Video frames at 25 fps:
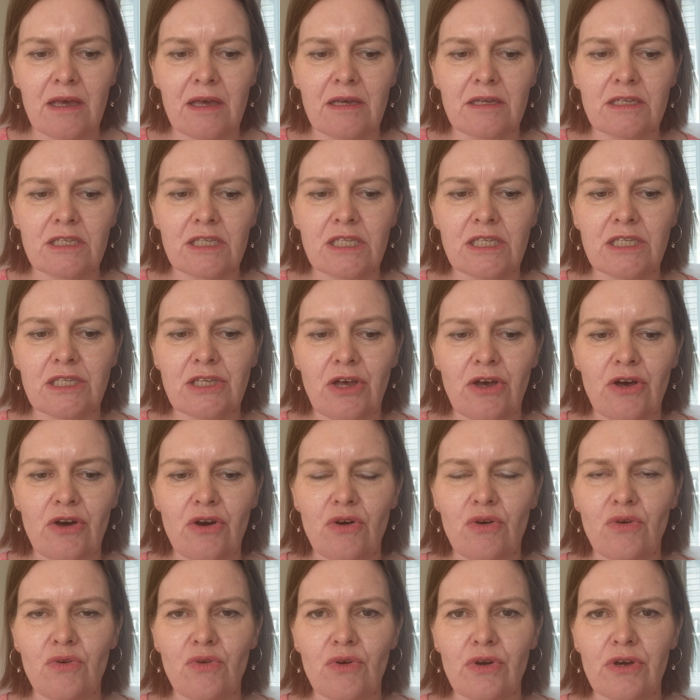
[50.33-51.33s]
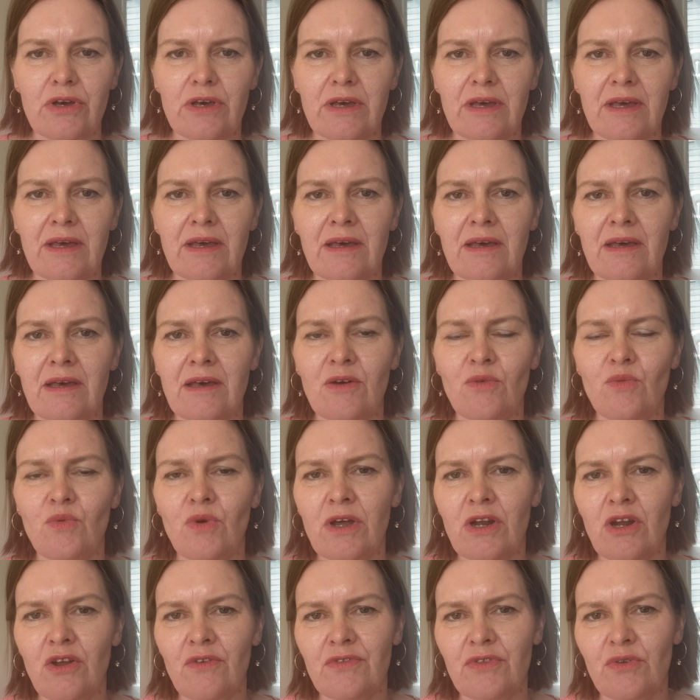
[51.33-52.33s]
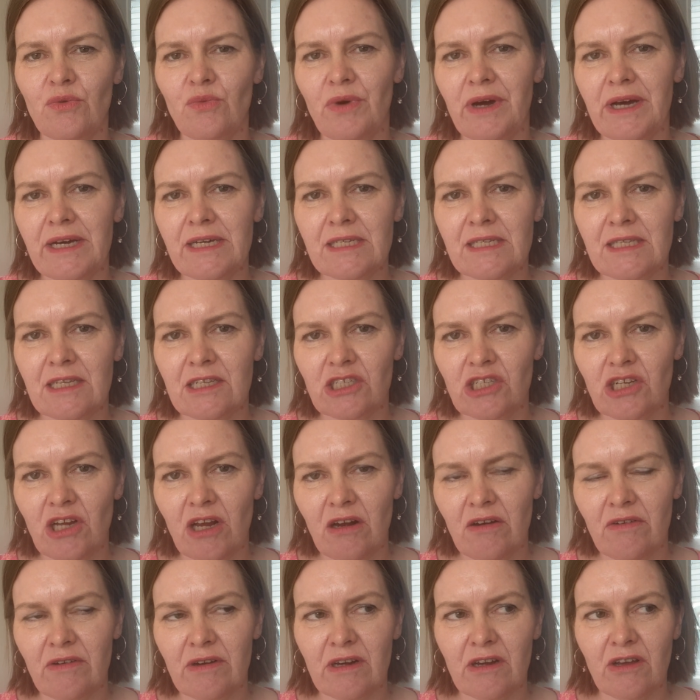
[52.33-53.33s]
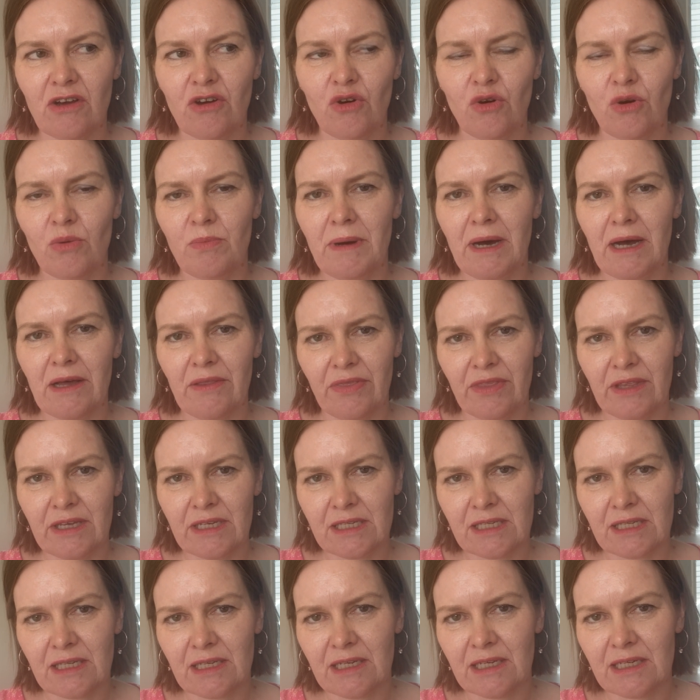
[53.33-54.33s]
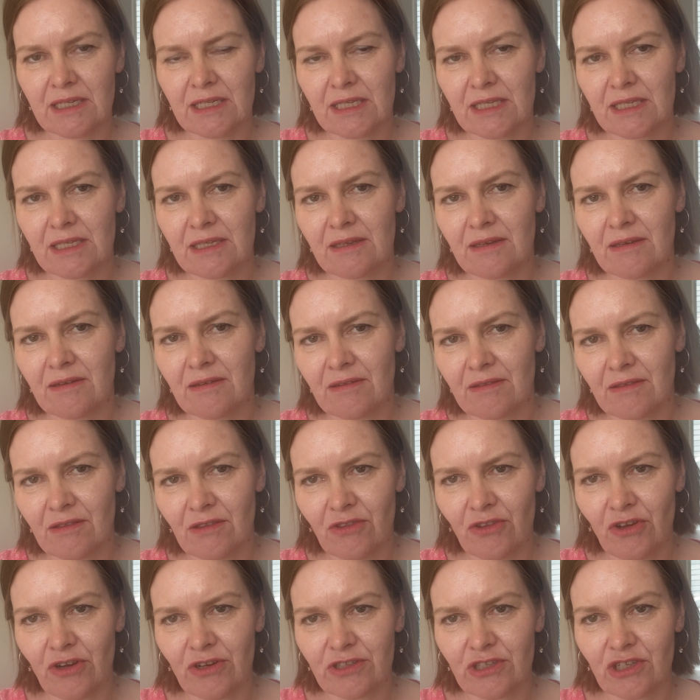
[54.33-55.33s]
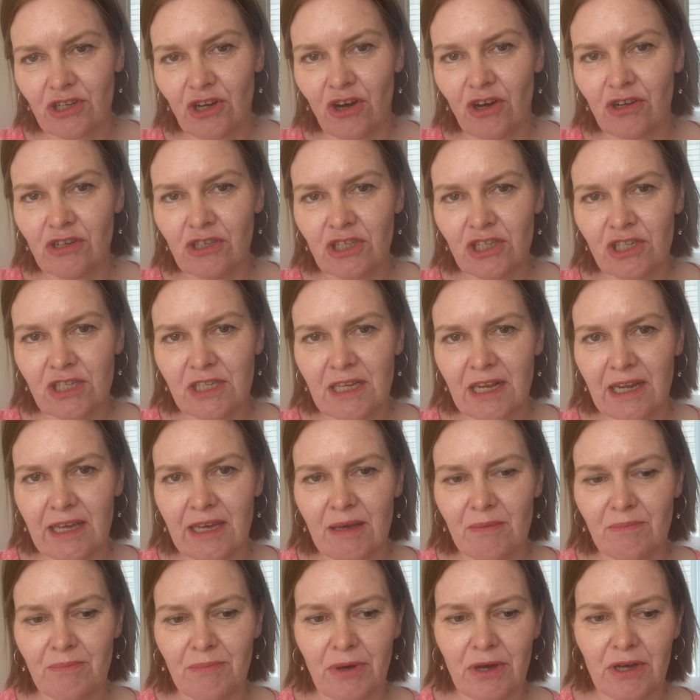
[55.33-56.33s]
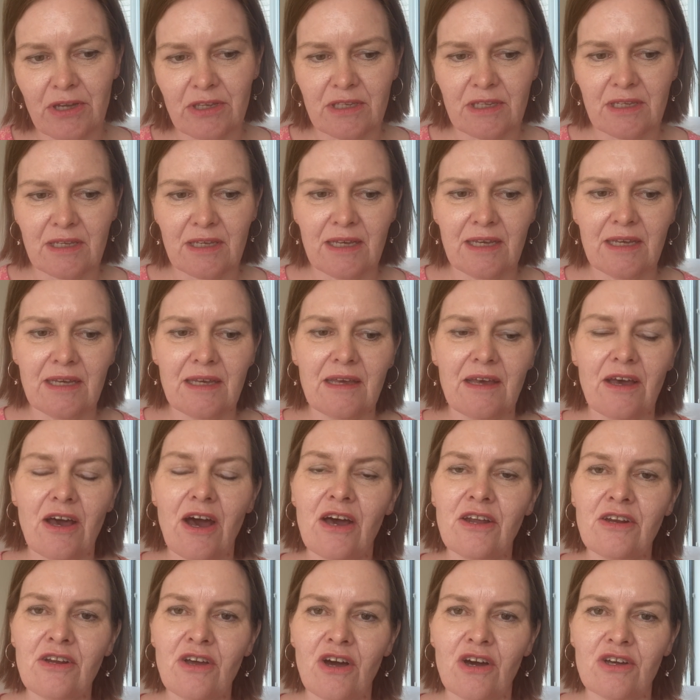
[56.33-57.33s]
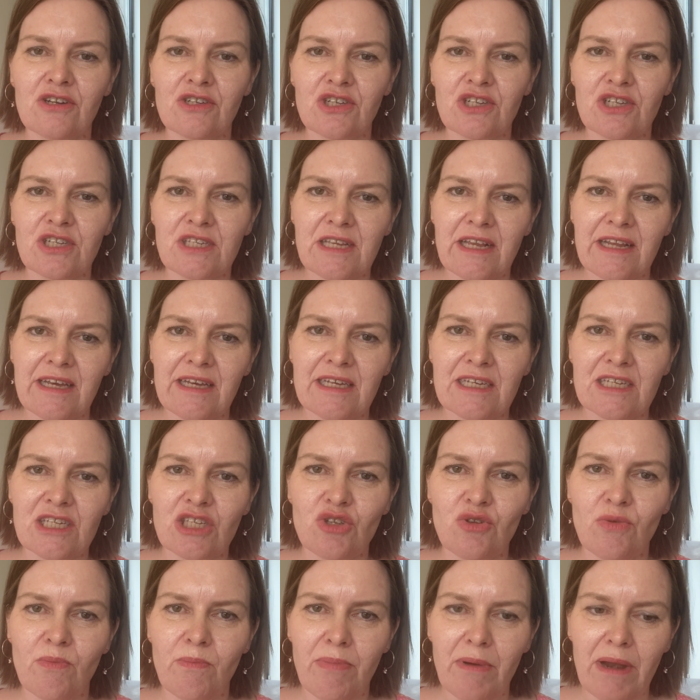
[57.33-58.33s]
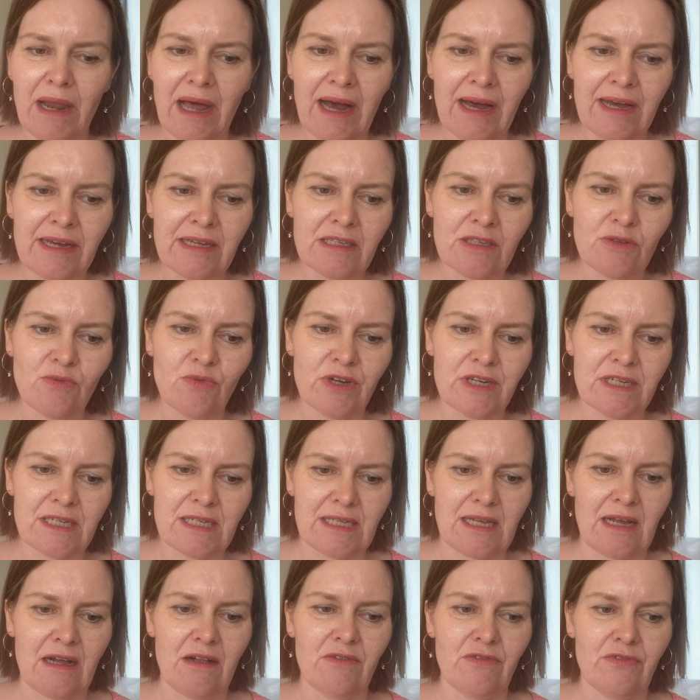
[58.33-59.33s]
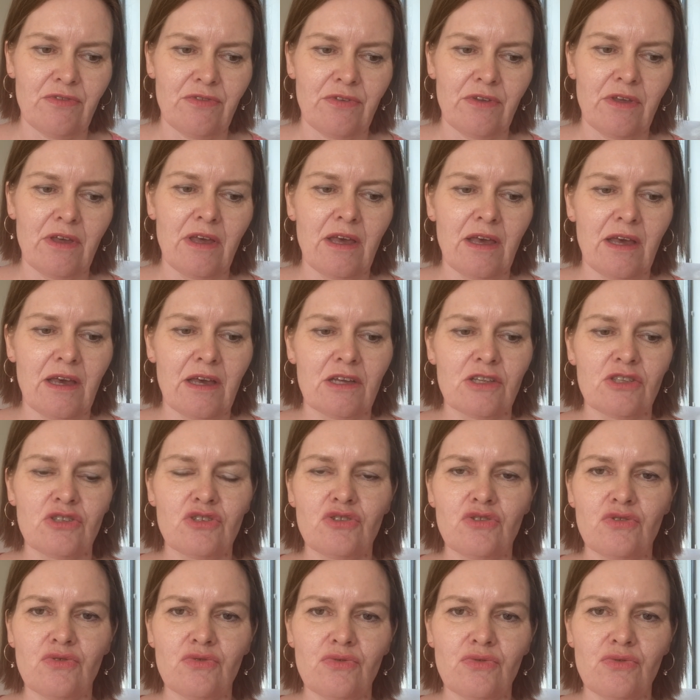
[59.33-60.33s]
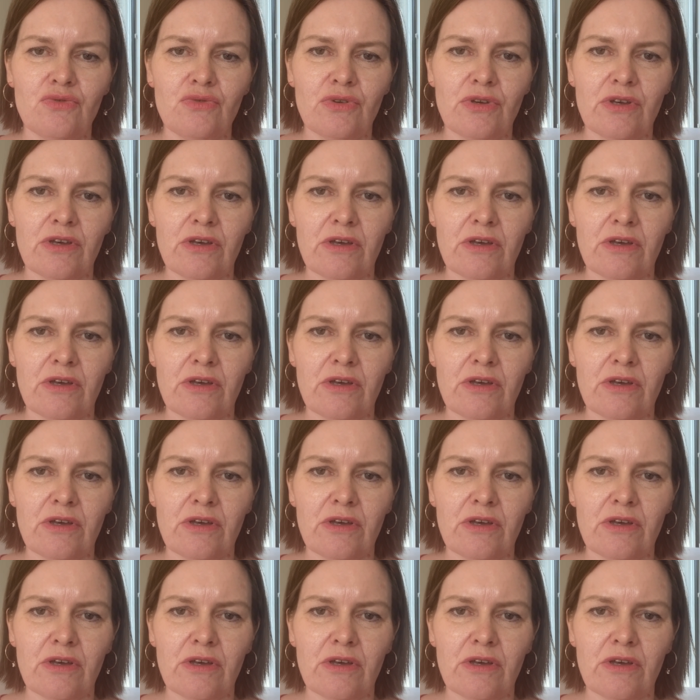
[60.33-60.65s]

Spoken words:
So one of the ways that children go about this is not consciously but unconsciously, is to blind oneself to